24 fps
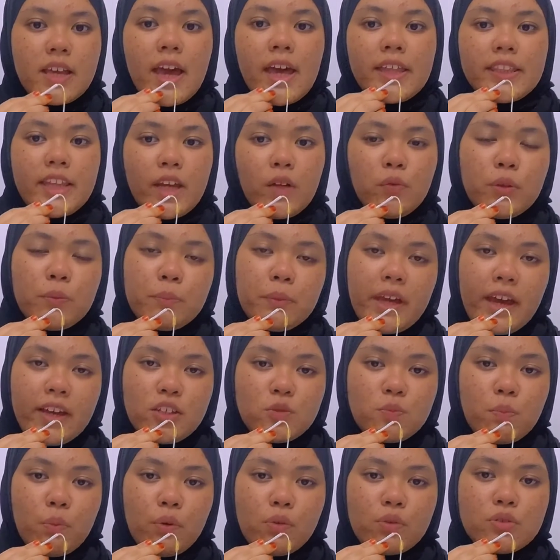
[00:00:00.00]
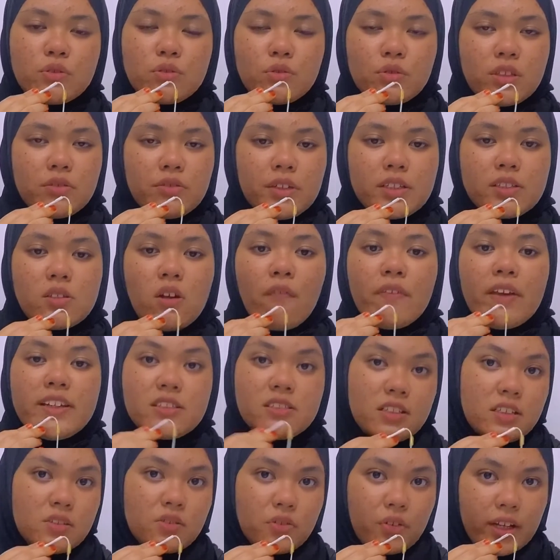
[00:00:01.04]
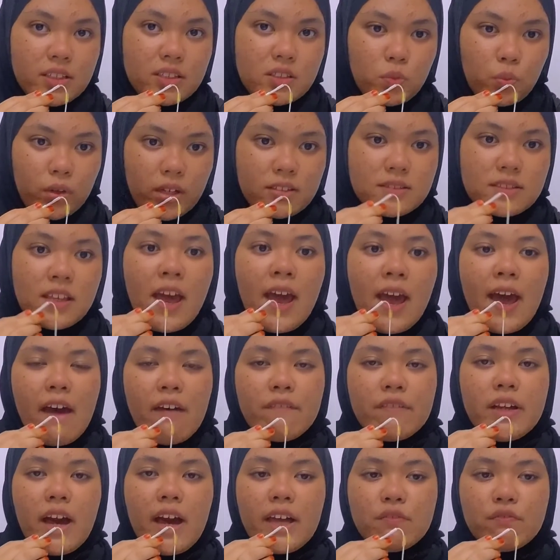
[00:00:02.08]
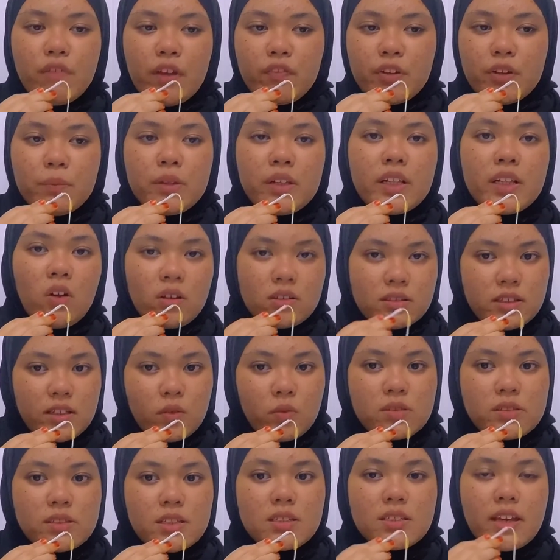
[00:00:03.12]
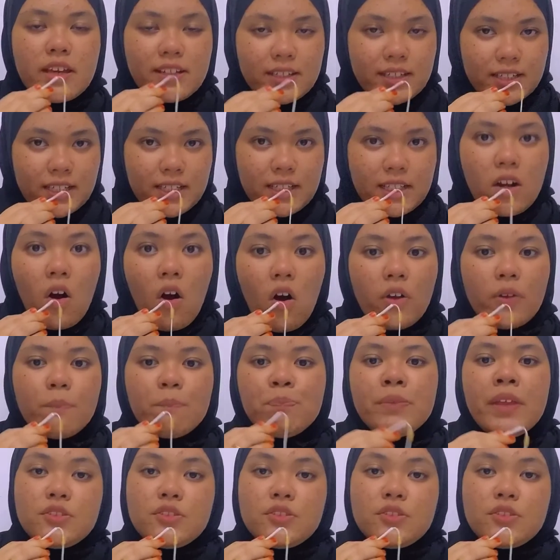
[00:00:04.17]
they will be exposed to the risk of exchange rate swings having unfavorable consequences early on.